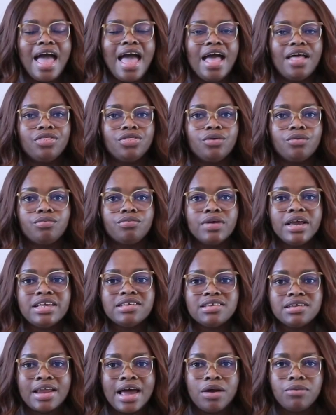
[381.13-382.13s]
And the
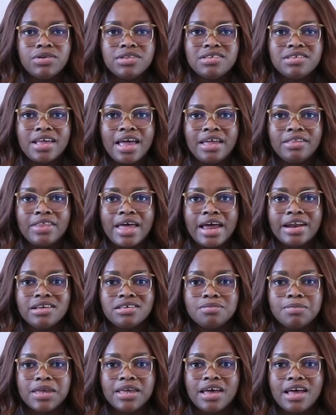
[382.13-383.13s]
reason I would say that
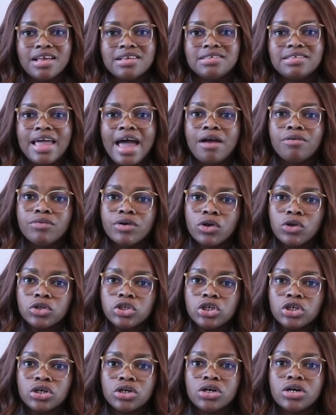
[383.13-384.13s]
is because that
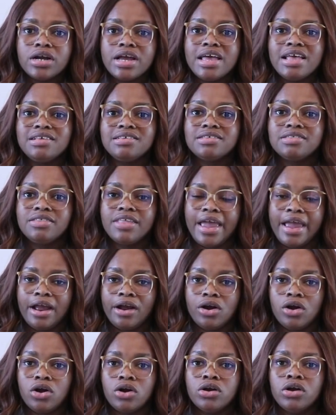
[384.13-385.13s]
realtor is
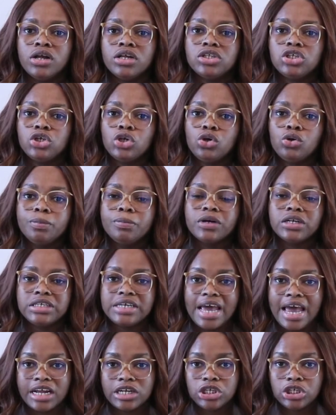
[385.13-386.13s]
there to
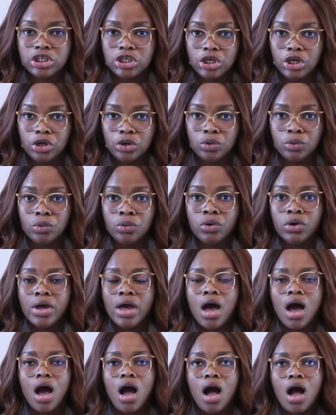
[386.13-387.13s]
protect you.
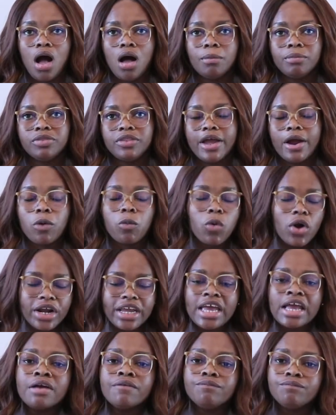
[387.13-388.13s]
They're
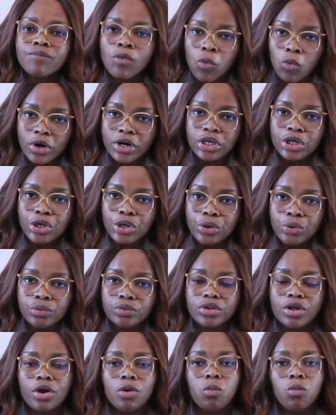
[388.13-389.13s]
working for
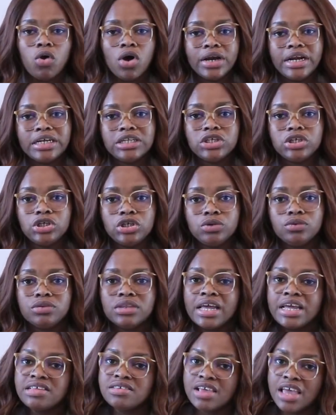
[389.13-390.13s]
you. They're wanting to do
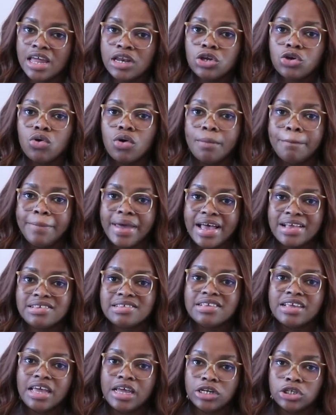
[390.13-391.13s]
things in your
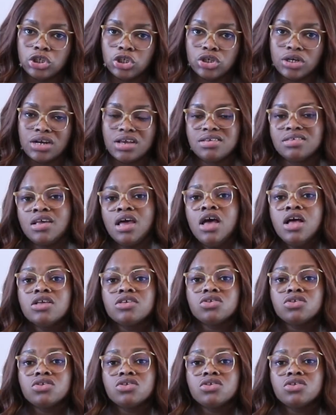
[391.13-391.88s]
best interest.